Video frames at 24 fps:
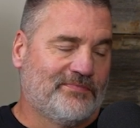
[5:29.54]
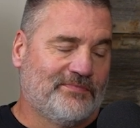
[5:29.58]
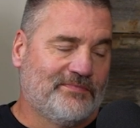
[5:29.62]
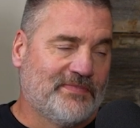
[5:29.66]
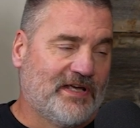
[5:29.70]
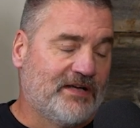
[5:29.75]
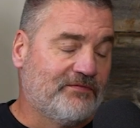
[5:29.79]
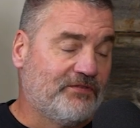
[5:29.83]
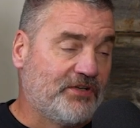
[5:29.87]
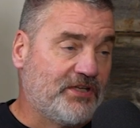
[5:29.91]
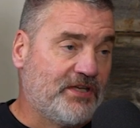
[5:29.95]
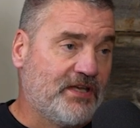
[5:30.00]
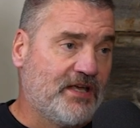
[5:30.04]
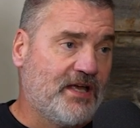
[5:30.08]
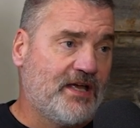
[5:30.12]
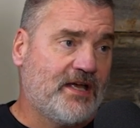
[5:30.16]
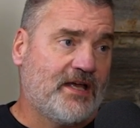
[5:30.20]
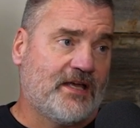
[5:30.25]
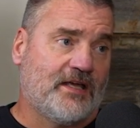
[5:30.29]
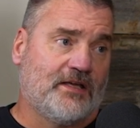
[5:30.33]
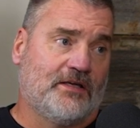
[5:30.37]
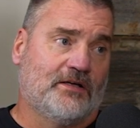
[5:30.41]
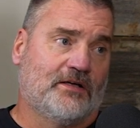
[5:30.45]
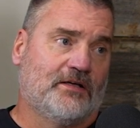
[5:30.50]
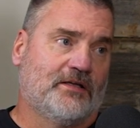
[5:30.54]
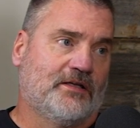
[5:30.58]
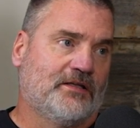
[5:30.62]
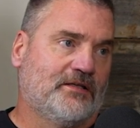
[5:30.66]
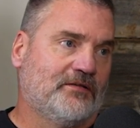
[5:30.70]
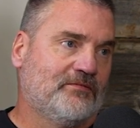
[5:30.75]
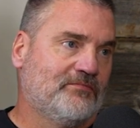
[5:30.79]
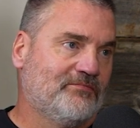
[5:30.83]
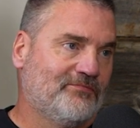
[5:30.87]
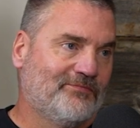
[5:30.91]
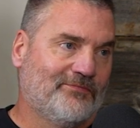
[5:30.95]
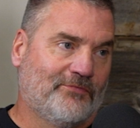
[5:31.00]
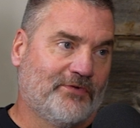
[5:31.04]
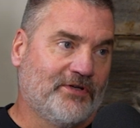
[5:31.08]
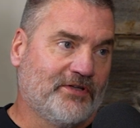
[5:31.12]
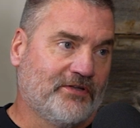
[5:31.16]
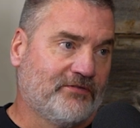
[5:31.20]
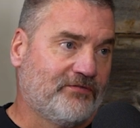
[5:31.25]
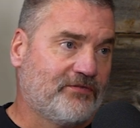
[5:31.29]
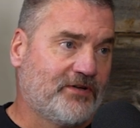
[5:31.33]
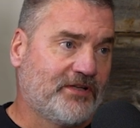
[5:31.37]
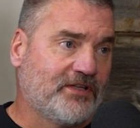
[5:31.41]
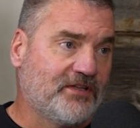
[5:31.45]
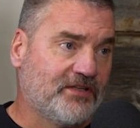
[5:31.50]
every day, and really,
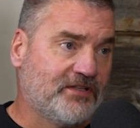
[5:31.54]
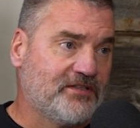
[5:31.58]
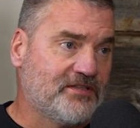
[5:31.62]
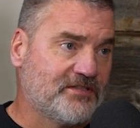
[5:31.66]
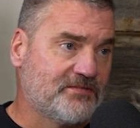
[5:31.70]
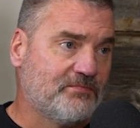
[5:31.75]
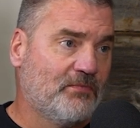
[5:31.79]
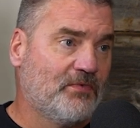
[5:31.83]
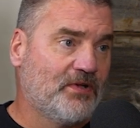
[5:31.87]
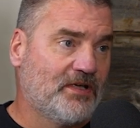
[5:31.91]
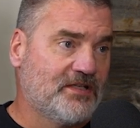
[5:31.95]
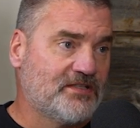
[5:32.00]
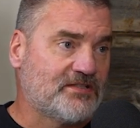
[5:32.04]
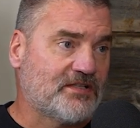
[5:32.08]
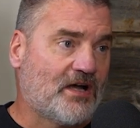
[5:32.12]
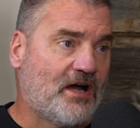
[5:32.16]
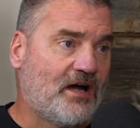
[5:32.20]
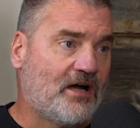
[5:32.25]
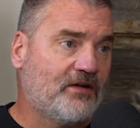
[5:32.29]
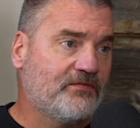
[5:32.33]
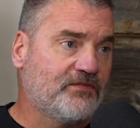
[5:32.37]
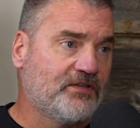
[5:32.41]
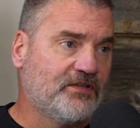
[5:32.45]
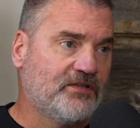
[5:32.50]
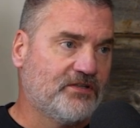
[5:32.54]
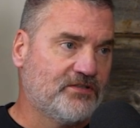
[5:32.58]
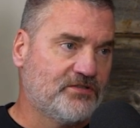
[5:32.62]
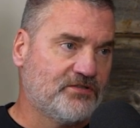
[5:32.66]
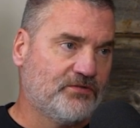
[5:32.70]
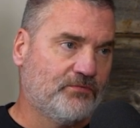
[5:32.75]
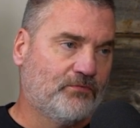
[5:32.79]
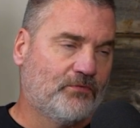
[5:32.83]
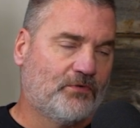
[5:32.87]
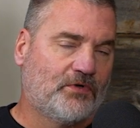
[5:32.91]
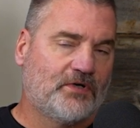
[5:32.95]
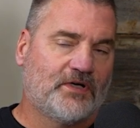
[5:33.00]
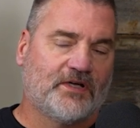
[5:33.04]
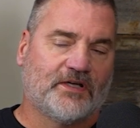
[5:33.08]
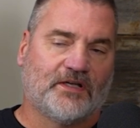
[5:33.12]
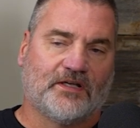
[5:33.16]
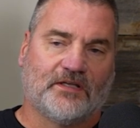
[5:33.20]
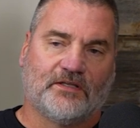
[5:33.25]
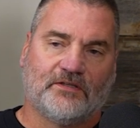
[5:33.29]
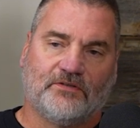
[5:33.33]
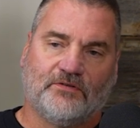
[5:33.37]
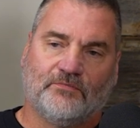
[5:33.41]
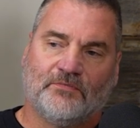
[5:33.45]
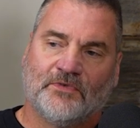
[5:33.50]
frankly, as often as you want.
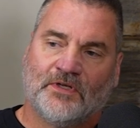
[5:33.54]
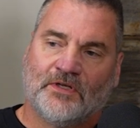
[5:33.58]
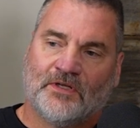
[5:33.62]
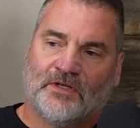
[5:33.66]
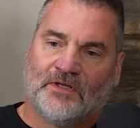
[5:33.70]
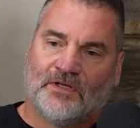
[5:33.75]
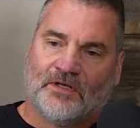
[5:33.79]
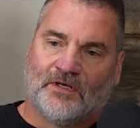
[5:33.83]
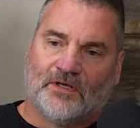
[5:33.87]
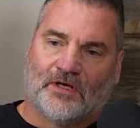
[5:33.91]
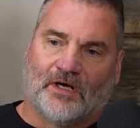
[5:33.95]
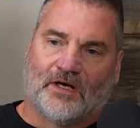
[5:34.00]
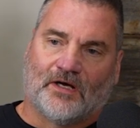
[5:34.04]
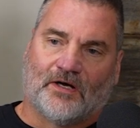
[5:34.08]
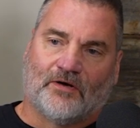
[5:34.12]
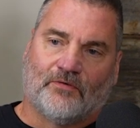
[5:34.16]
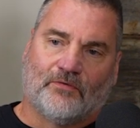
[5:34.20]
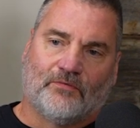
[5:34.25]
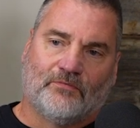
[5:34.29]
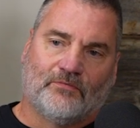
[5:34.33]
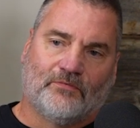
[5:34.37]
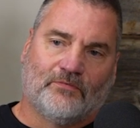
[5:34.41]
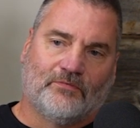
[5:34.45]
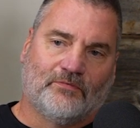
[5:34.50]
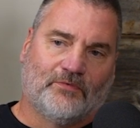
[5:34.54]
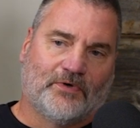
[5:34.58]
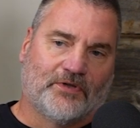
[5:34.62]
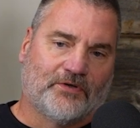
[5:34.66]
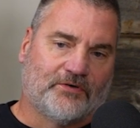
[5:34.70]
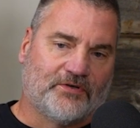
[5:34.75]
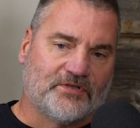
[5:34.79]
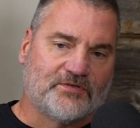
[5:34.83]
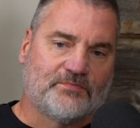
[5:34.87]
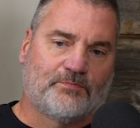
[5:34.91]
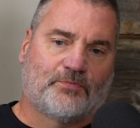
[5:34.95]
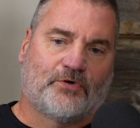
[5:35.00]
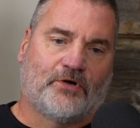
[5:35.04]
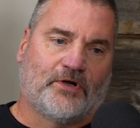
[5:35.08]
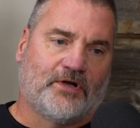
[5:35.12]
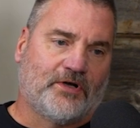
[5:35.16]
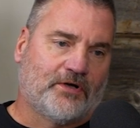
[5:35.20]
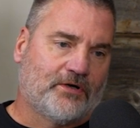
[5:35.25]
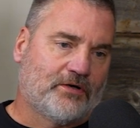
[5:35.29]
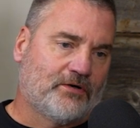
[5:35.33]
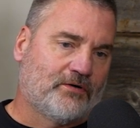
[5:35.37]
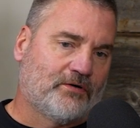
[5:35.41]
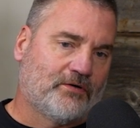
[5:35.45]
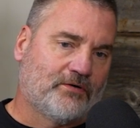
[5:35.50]
And whether it's
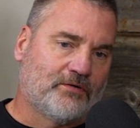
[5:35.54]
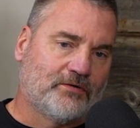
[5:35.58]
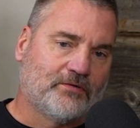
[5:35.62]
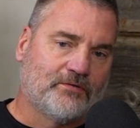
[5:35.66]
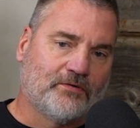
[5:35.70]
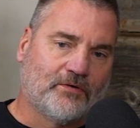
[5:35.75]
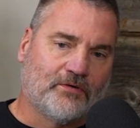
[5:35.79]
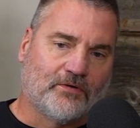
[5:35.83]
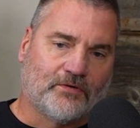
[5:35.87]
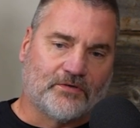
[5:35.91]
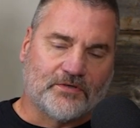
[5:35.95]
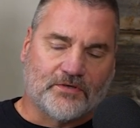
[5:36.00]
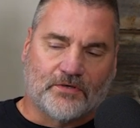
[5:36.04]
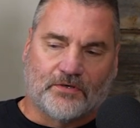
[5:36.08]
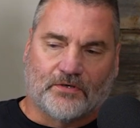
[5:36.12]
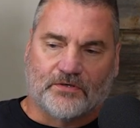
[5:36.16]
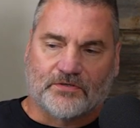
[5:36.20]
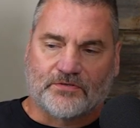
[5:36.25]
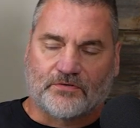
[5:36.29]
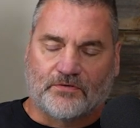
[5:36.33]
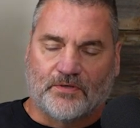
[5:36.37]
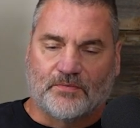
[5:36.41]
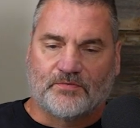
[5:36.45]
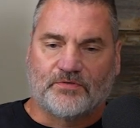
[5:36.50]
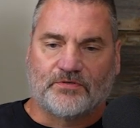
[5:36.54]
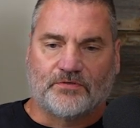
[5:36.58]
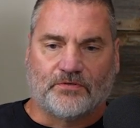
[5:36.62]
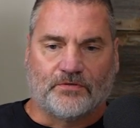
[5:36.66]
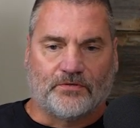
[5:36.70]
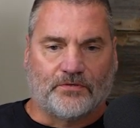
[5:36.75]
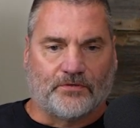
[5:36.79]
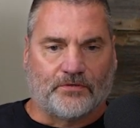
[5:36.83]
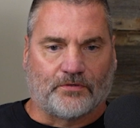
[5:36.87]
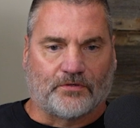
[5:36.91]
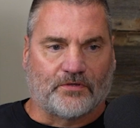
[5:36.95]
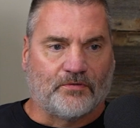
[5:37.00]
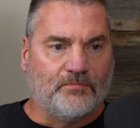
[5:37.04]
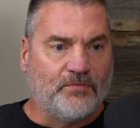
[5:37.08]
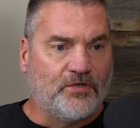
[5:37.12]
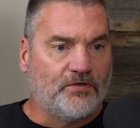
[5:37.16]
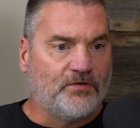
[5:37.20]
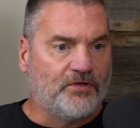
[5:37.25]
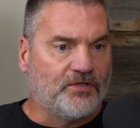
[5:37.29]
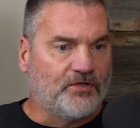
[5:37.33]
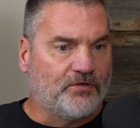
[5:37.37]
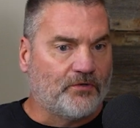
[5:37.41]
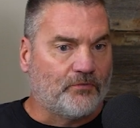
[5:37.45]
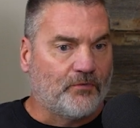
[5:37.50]
prayer or scripture or
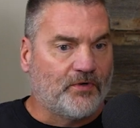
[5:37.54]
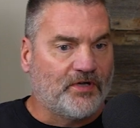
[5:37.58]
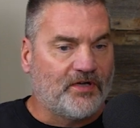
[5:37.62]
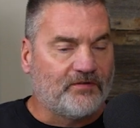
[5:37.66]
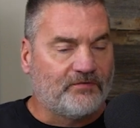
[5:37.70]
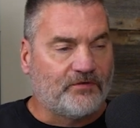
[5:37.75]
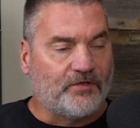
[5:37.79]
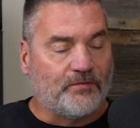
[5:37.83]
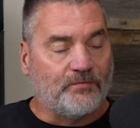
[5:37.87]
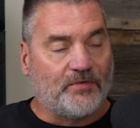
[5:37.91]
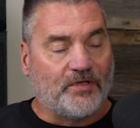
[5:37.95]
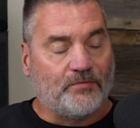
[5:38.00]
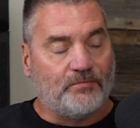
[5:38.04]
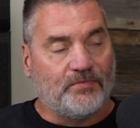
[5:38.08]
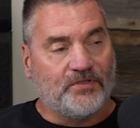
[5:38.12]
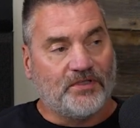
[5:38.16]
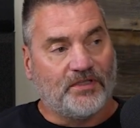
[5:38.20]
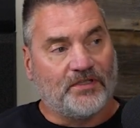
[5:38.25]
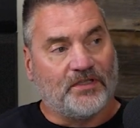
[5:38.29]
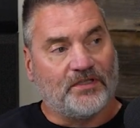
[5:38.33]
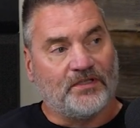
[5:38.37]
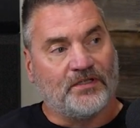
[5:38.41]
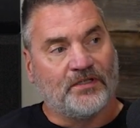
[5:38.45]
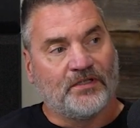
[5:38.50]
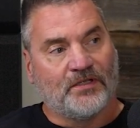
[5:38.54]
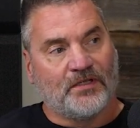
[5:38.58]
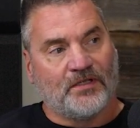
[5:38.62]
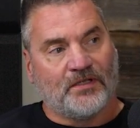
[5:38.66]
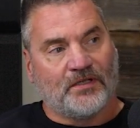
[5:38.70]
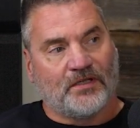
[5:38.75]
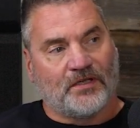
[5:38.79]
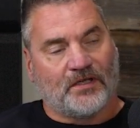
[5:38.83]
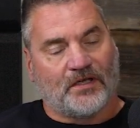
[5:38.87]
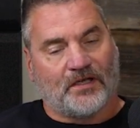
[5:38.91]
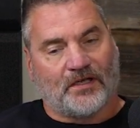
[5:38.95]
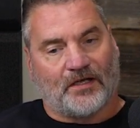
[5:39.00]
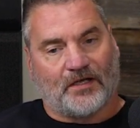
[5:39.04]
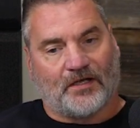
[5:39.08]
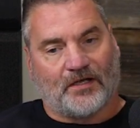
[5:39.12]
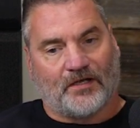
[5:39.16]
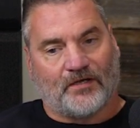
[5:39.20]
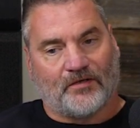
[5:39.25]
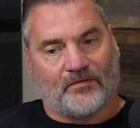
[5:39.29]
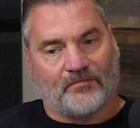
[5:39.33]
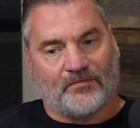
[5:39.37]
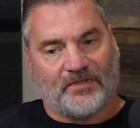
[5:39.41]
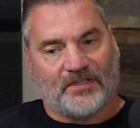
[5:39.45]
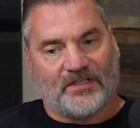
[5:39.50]
community or whatever it may be,
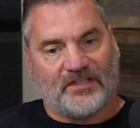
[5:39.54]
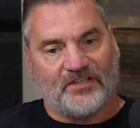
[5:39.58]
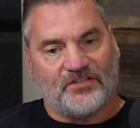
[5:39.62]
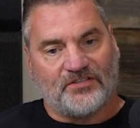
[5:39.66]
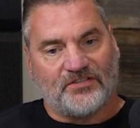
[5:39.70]
it